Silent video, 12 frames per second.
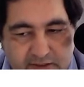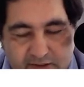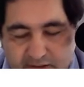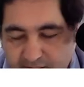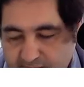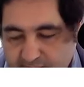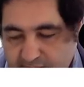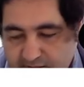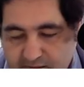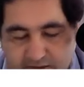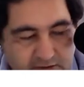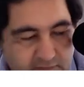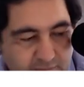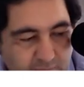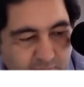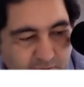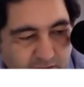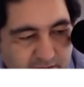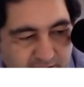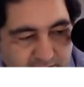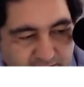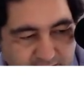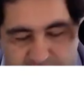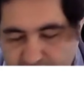is
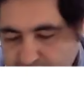minus